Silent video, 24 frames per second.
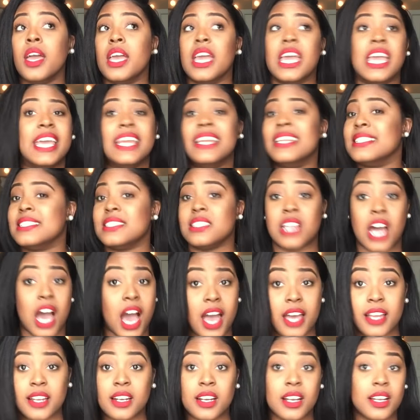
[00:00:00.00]
It is
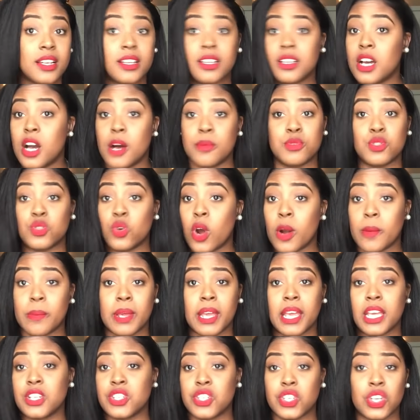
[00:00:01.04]
not
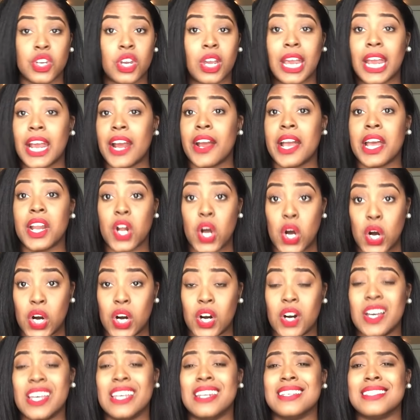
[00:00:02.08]
absorbing into your hair at all.
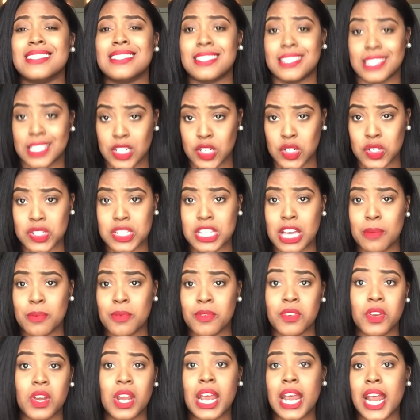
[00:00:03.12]
It is sitting on top of
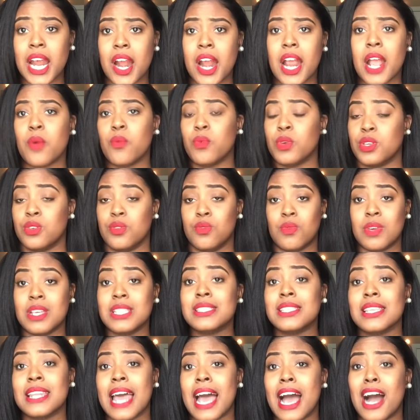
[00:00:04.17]
your hair, and when you
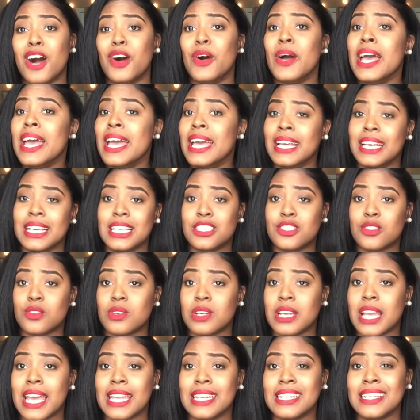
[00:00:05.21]
rinse it out, it's
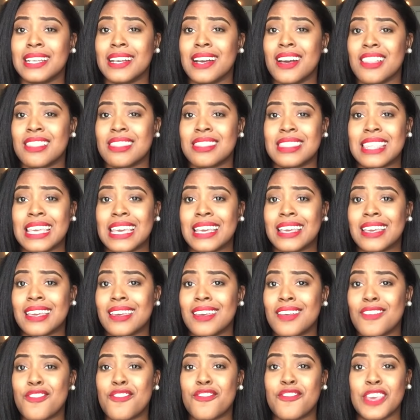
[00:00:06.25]
creating a thick
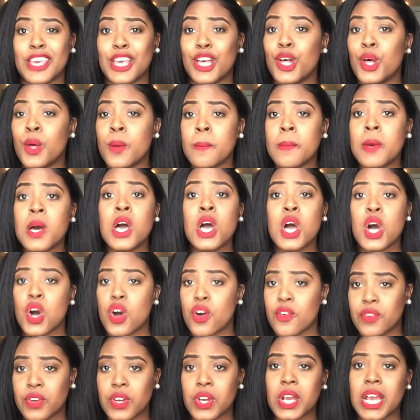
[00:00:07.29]
film
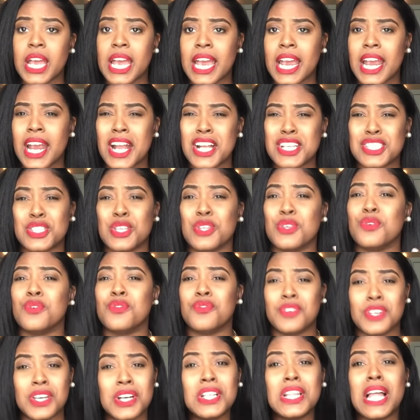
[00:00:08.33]
over your hair, so you
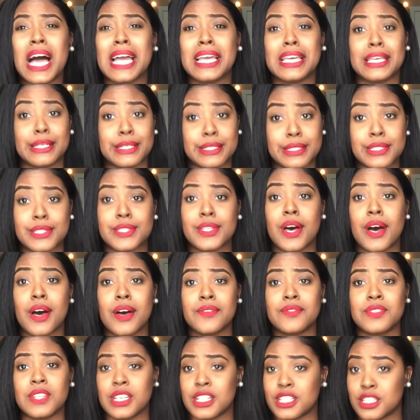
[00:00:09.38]
feel like it's
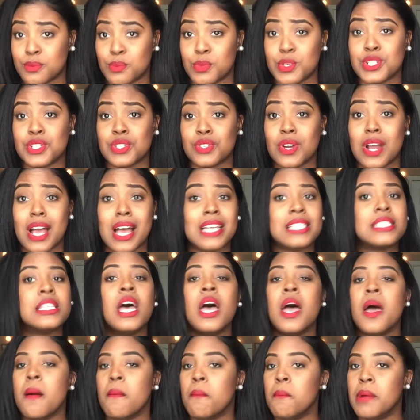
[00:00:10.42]
soft and it's moisturized,
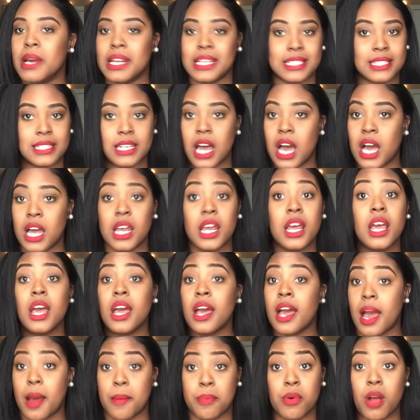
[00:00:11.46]
but it's not.
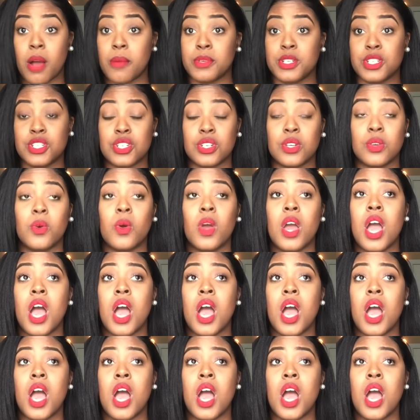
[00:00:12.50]
I promise you.